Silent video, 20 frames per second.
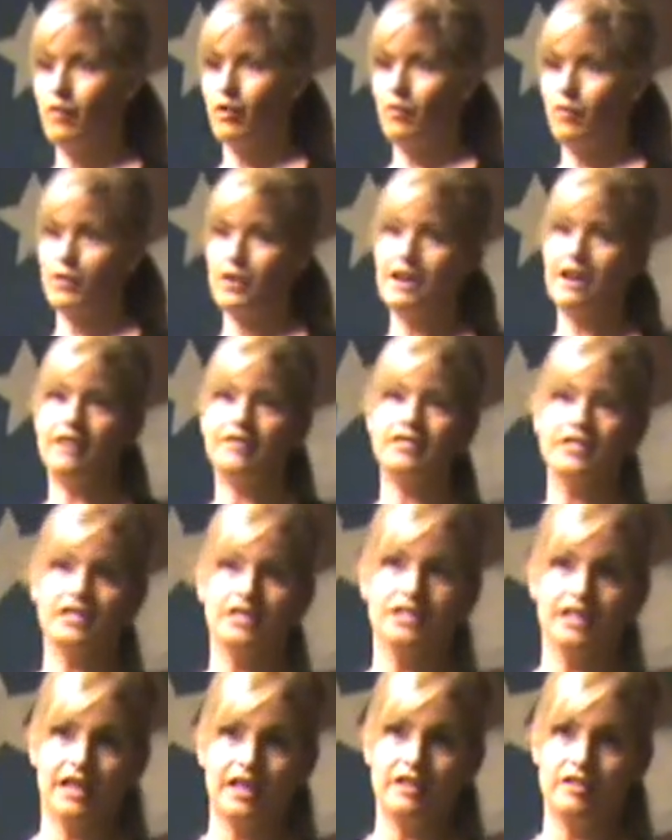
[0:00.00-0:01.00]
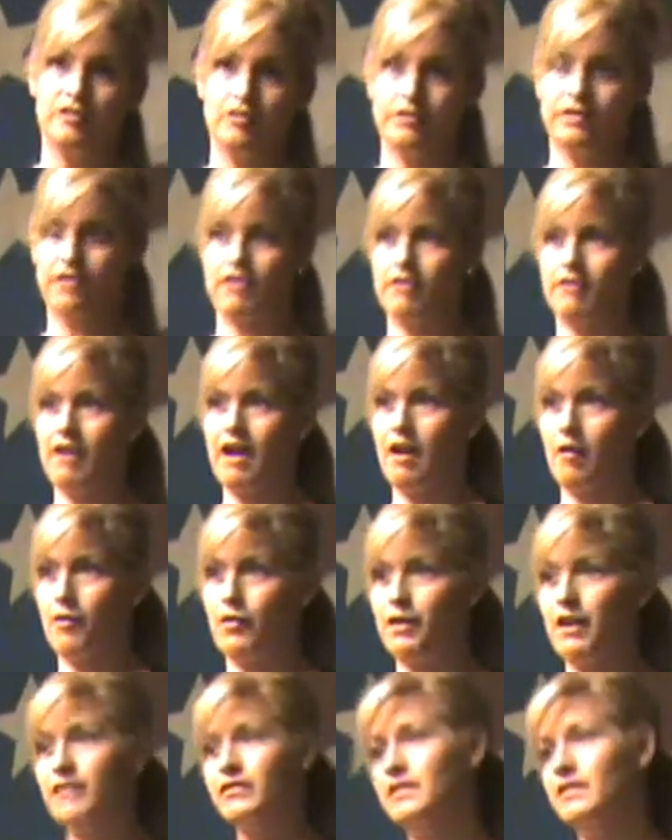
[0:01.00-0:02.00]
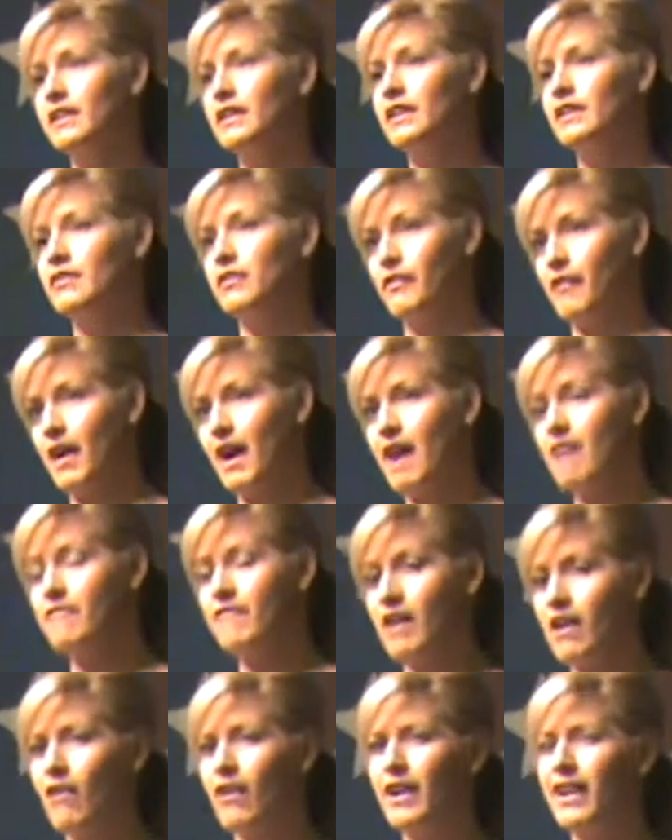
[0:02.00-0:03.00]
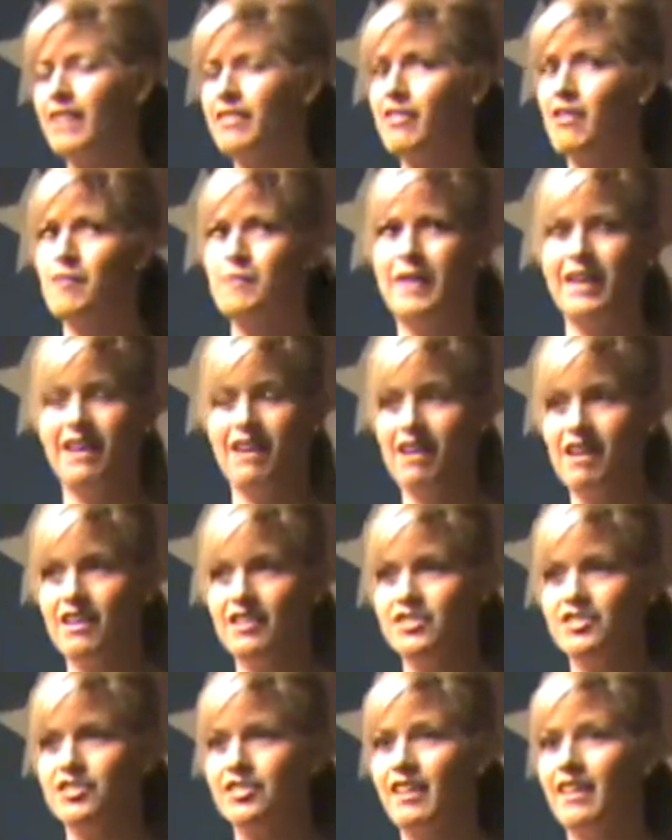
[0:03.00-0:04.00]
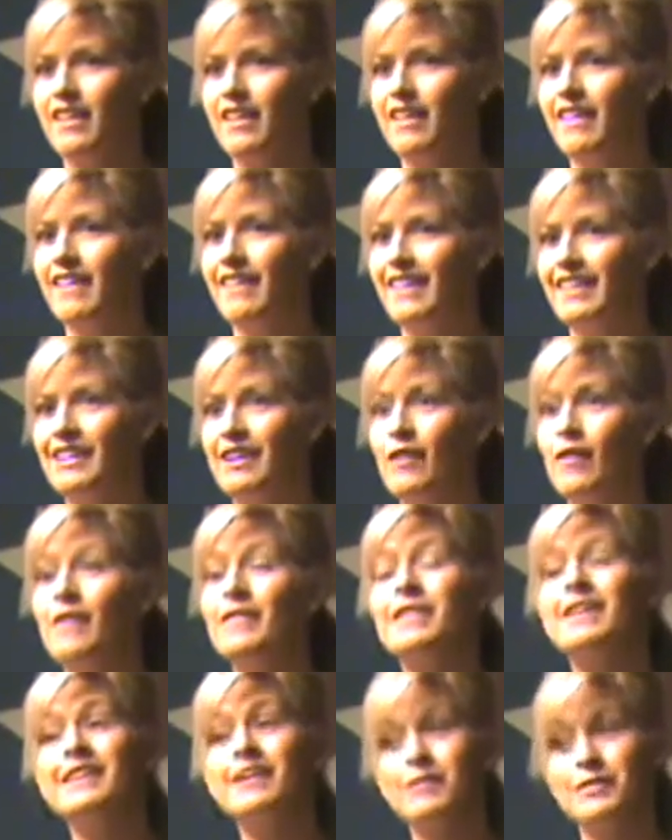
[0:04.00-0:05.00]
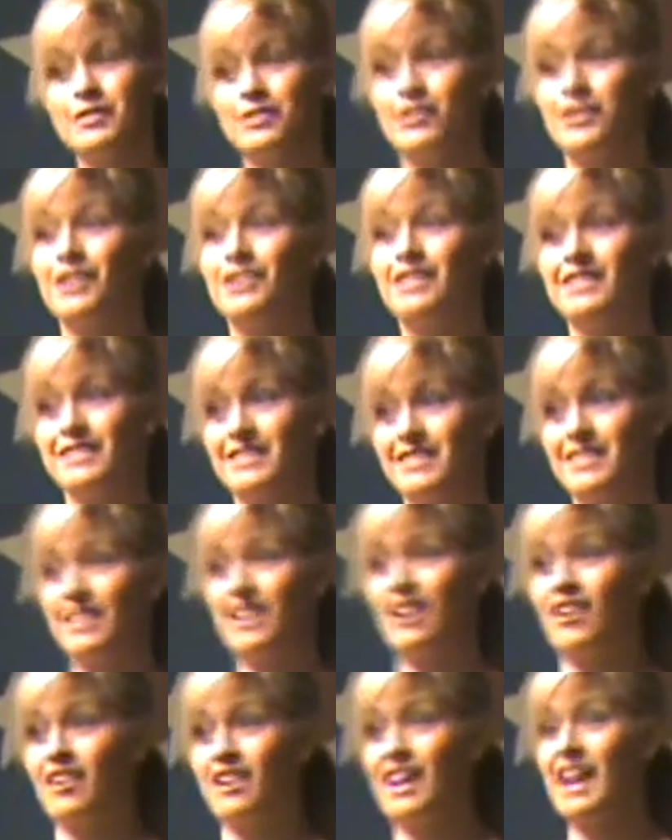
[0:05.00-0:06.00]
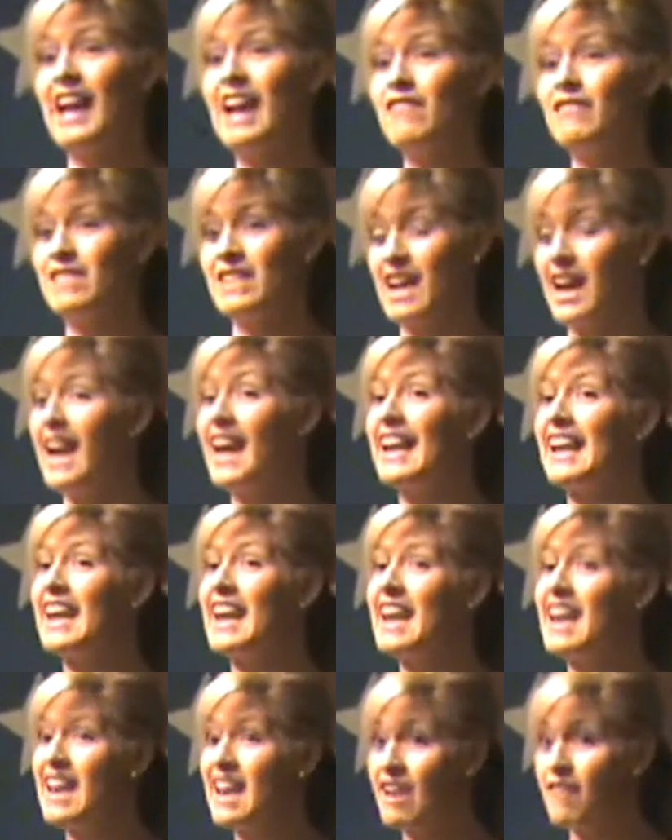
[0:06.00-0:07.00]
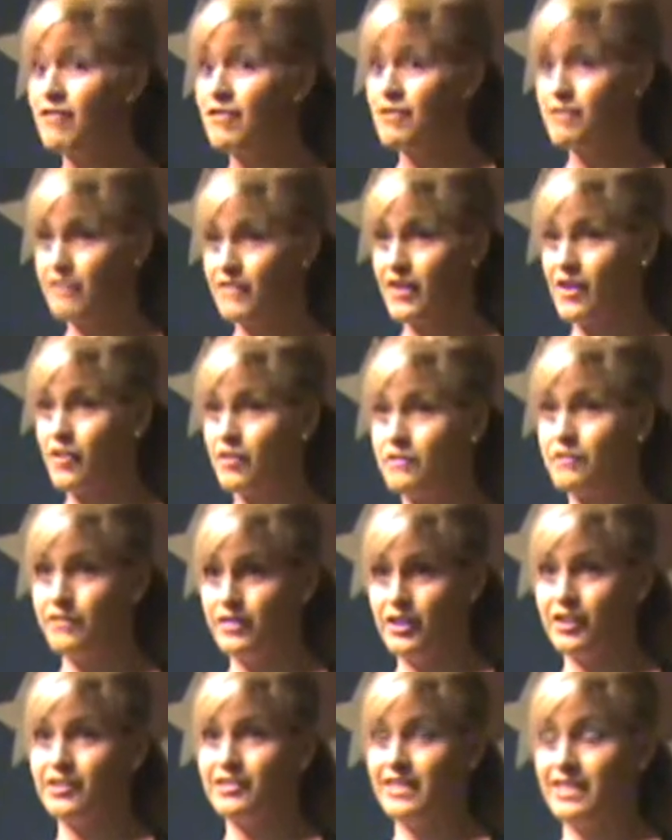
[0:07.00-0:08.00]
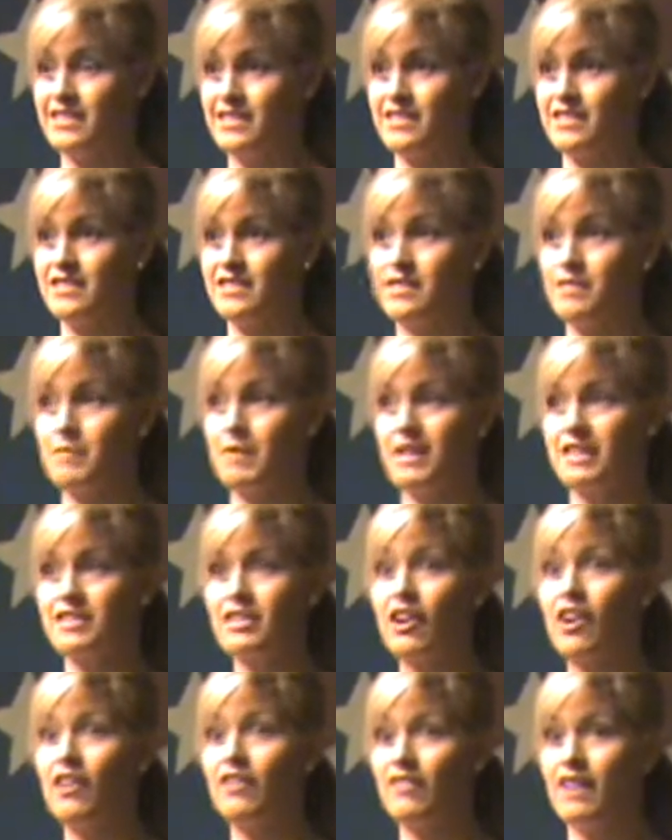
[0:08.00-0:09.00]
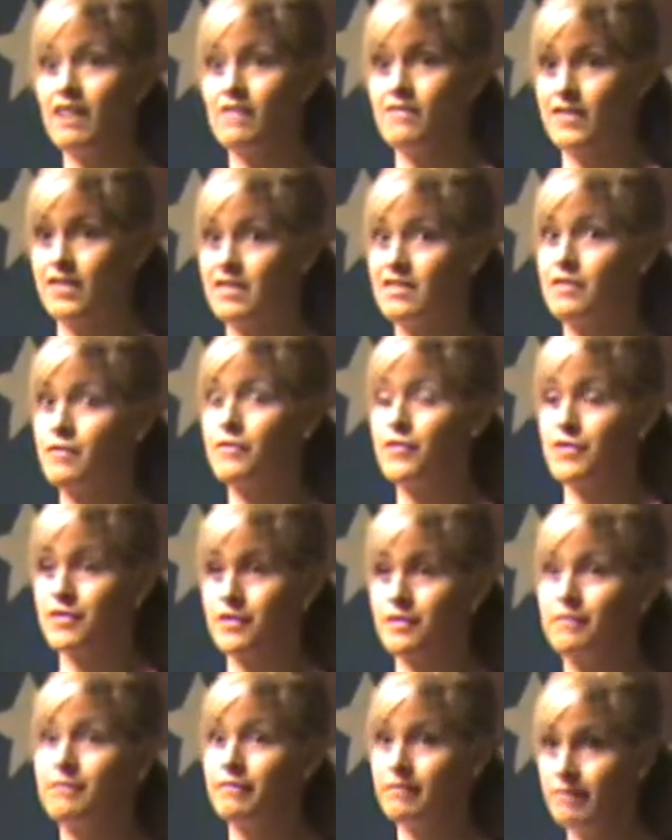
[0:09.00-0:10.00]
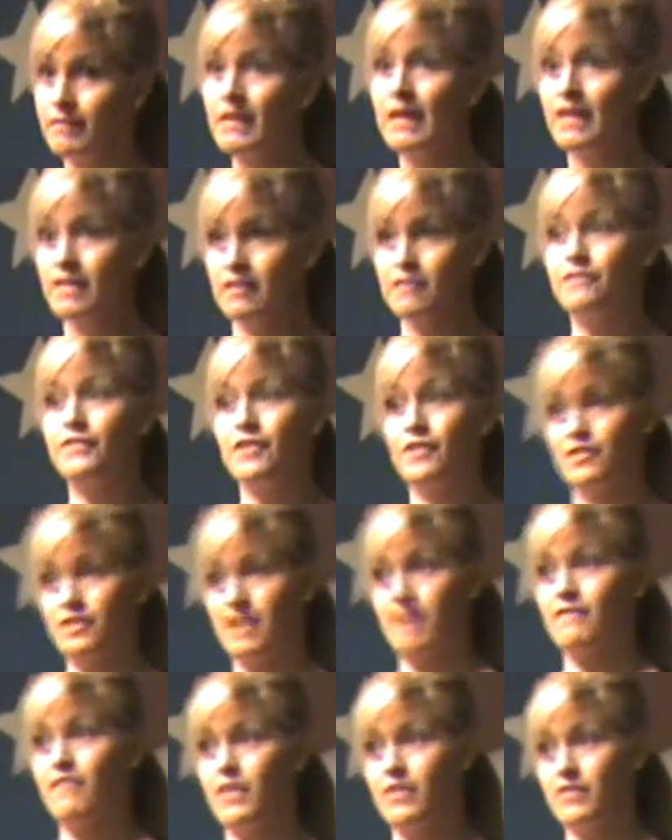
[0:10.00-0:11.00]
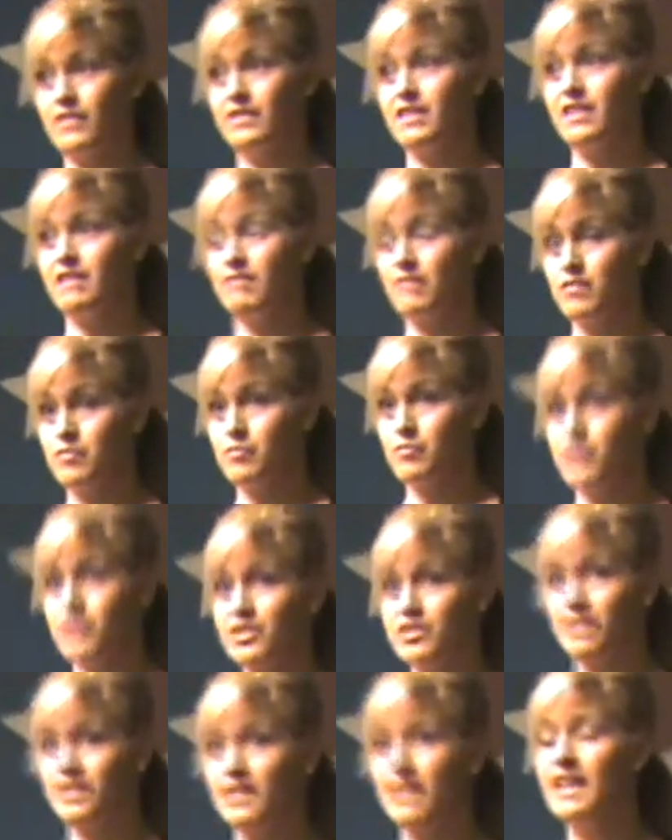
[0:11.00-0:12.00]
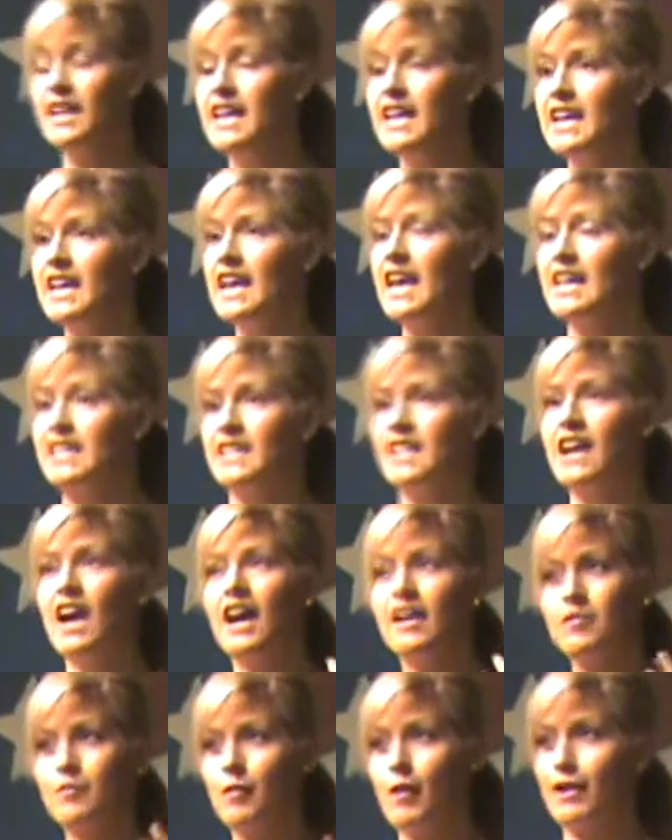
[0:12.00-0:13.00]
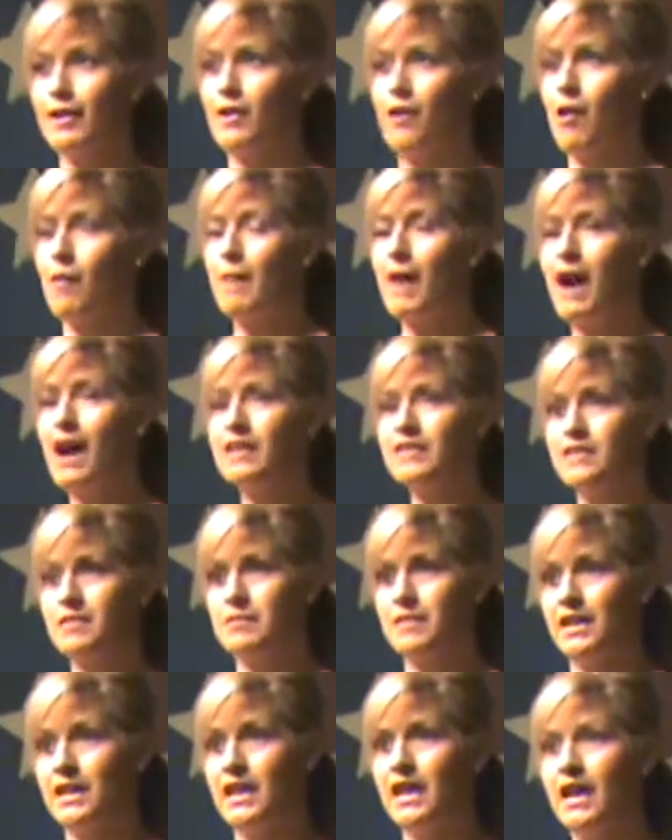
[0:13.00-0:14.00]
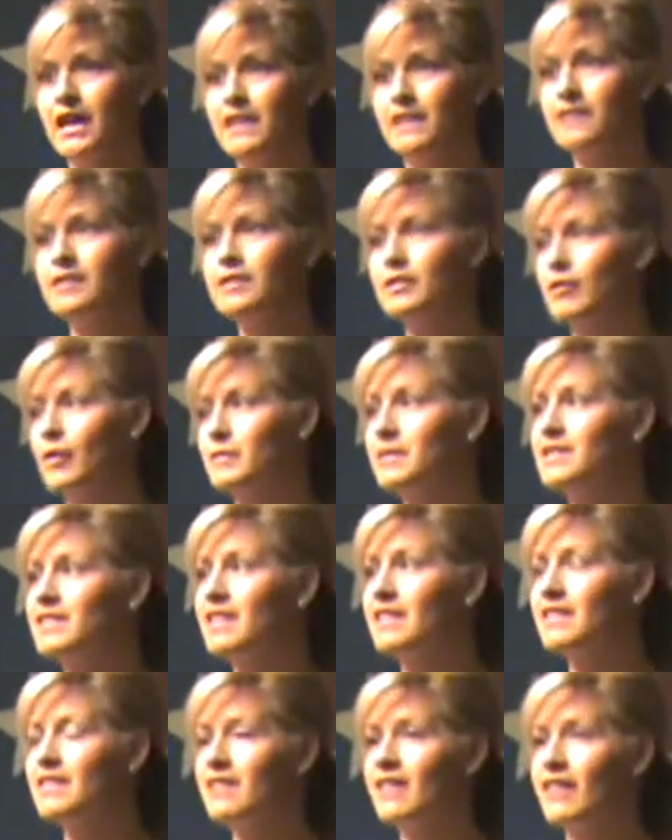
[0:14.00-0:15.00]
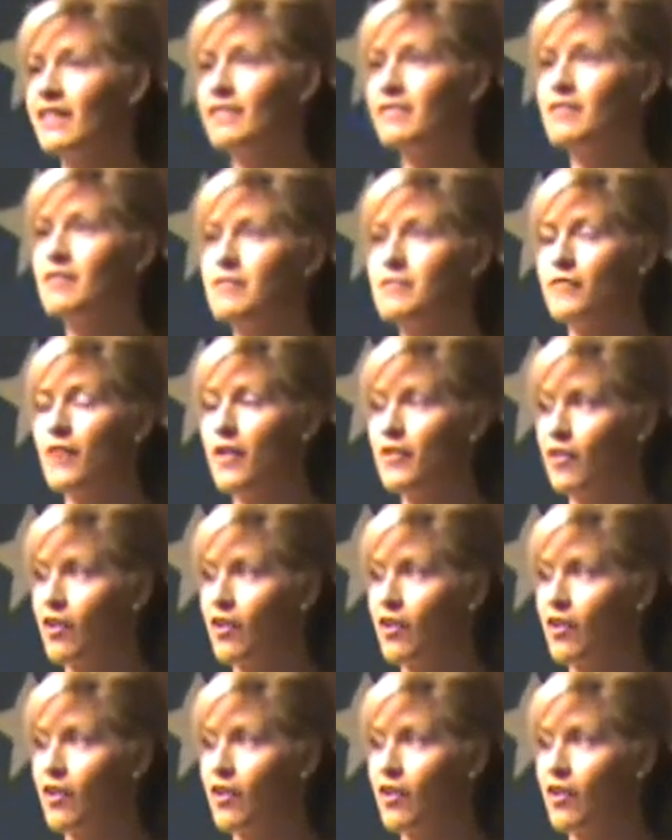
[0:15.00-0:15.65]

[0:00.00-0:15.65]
We're going to have to delay you another hour. We're going to have to delay you another half hour. And I thought, oh my gosh. And then I was starting to get scared. And I had never felt fear like this in my entire life, except for the fear that I felt the day of the abortion. And it kind of brought it all back to me. And so I'm standing there, and Father